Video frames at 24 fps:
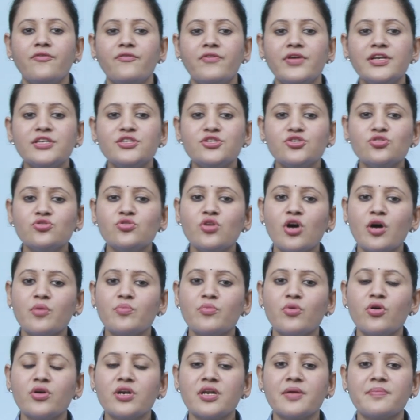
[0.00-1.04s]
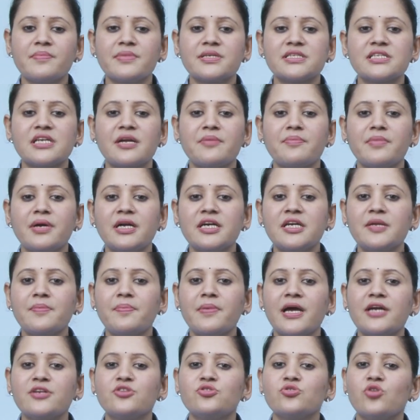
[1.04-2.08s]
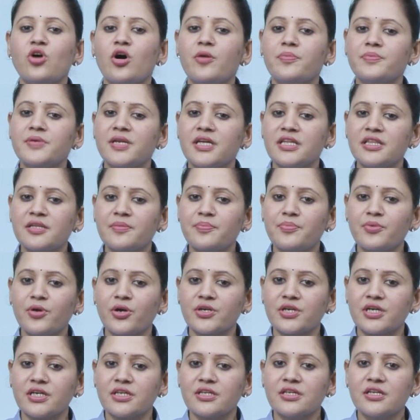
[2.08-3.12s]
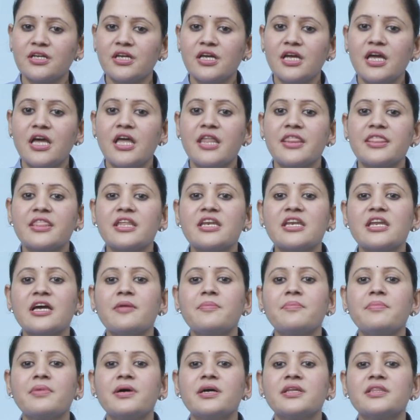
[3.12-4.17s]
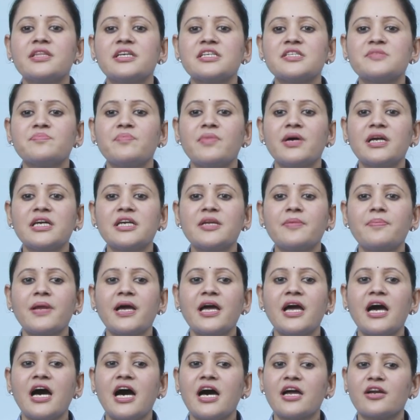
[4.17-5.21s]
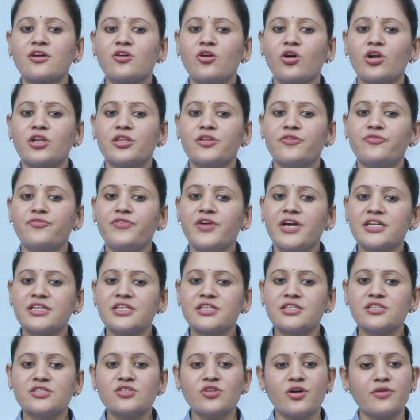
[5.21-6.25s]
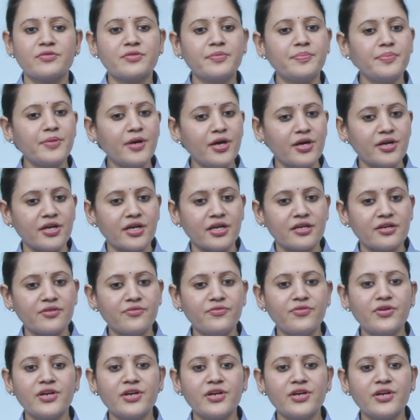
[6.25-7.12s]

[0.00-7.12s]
When two or more numbers are multiplied to obtain the product, the number thus multiplied are called the factors of the product.